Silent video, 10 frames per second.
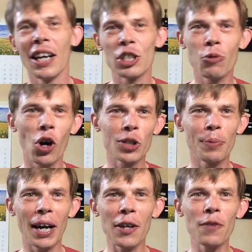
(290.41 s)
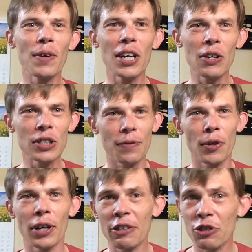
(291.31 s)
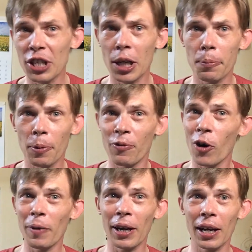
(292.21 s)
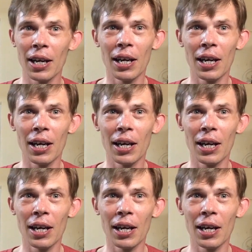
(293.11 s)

as well as my other videos if you're interested in performing.